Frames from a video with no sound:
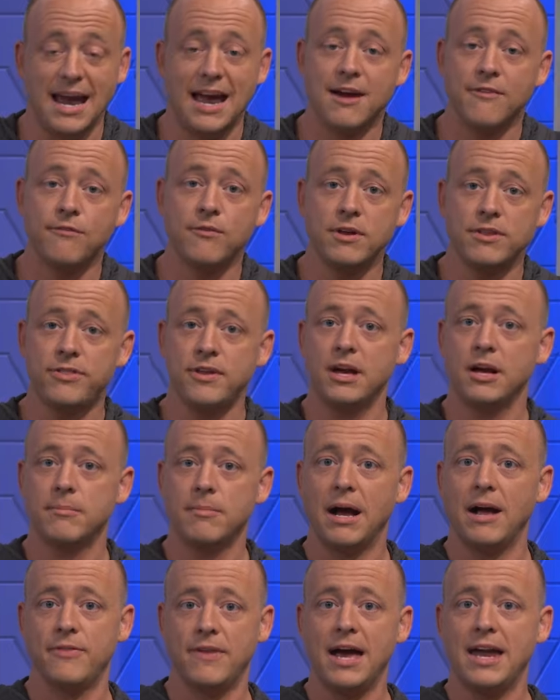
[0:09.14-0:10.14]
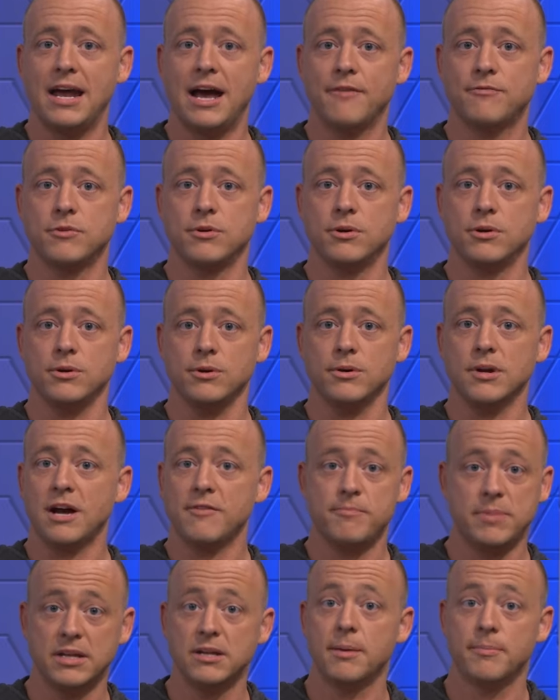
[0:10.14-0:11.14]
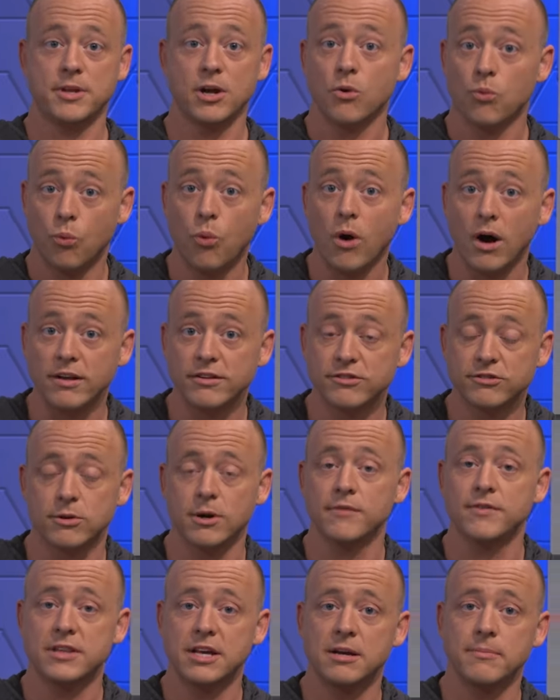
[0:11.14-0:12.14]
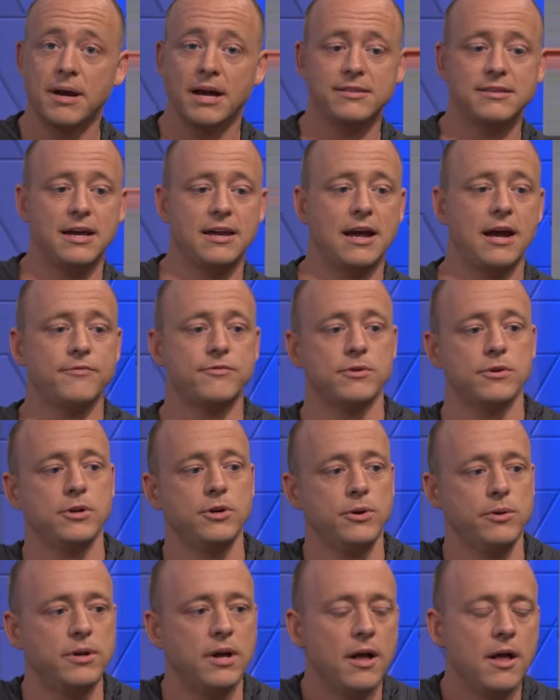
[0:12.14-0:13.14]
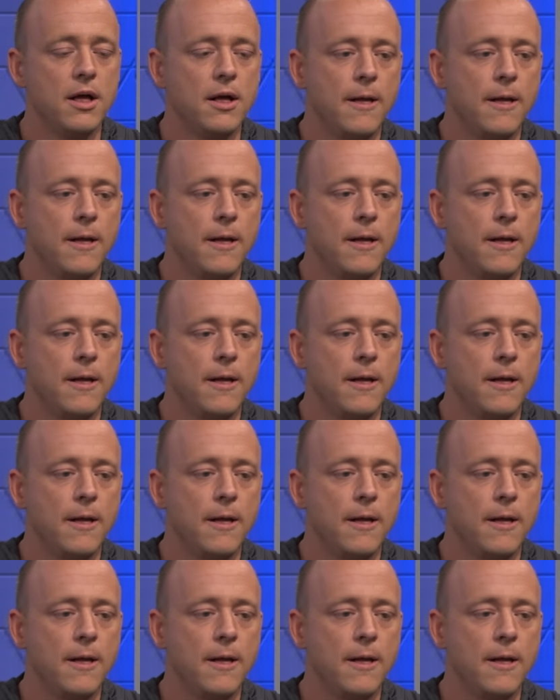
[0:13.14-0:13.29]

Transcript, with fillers: Everything about that afternoon, I've been up there once, so everything about that afternoon